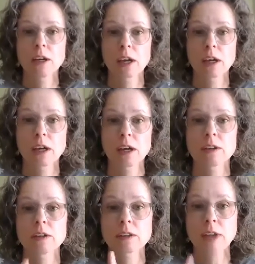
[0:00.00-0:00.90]

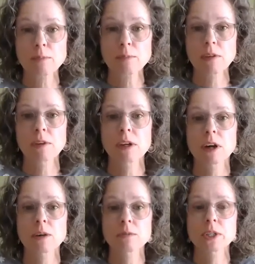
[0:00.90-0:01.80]
And that pivot
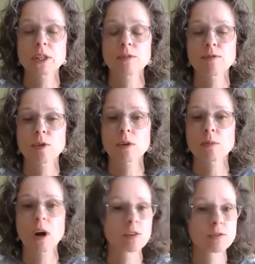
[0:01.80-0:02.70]
comes in the form
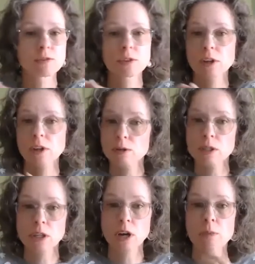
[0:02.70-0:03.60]
of
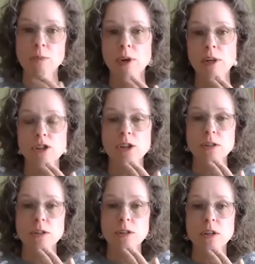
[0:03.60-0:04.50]
closing
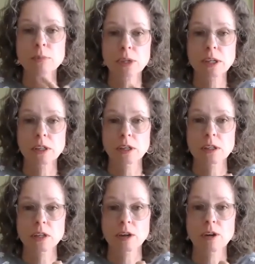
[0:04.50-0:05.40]
operations completely.
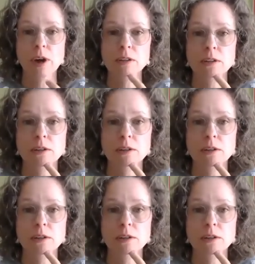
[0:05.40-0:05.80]
Is that correct?